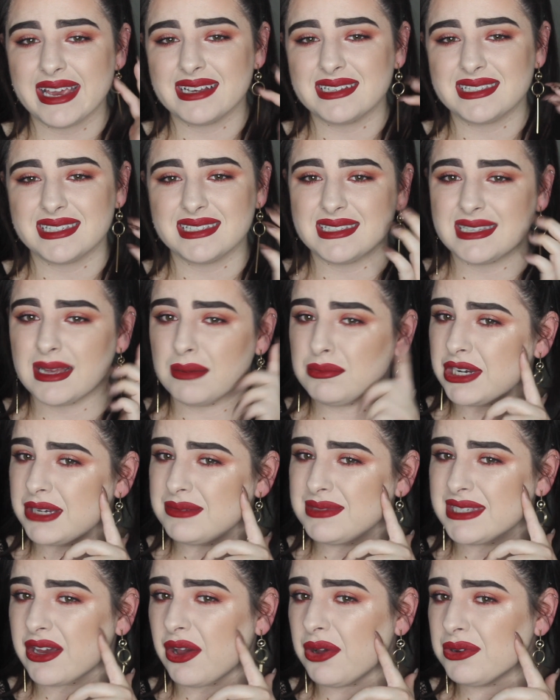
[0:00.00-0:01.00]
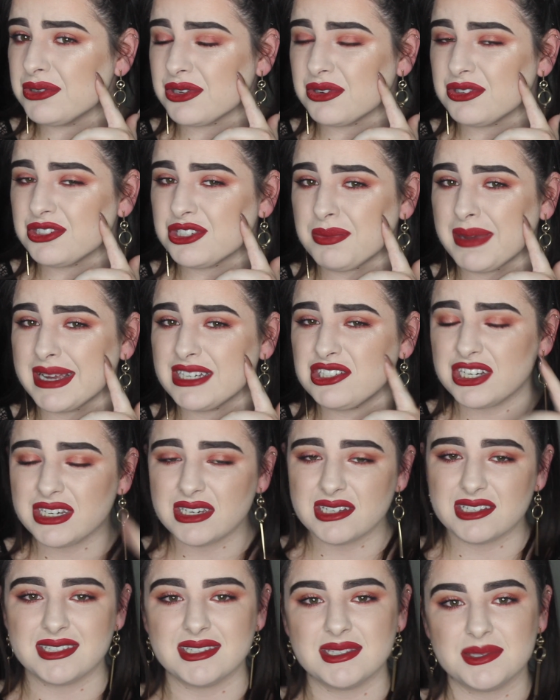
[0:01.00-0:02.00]
ears and sometimes it goes onto my
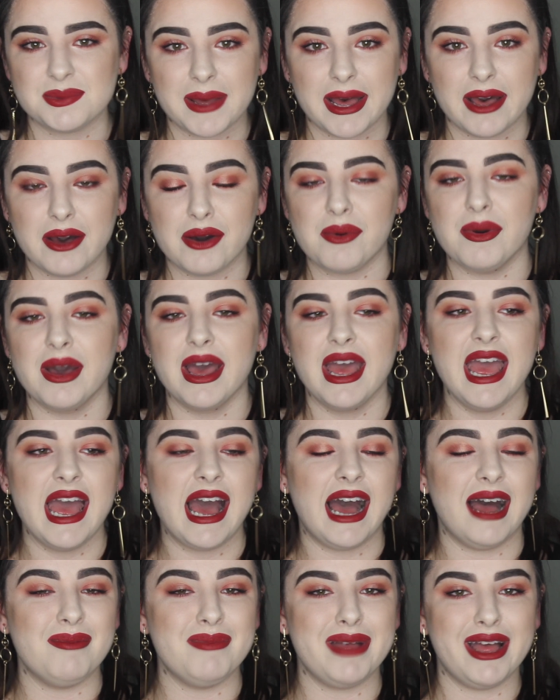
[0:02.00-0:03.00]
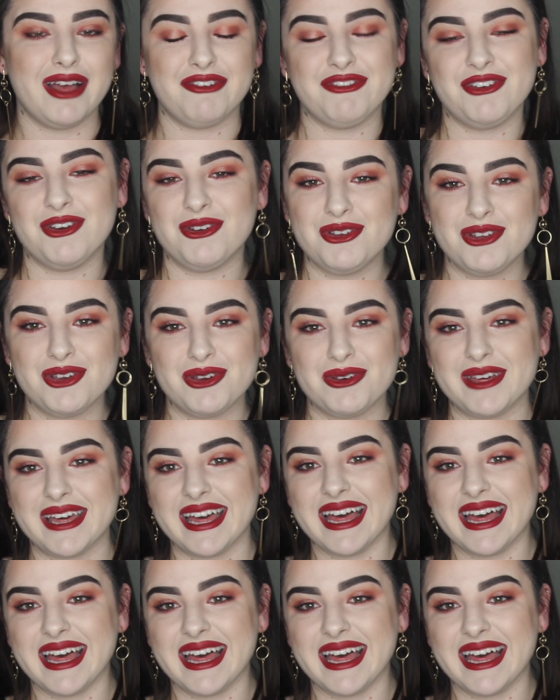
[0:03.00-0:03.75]
cheeks as well. If you're new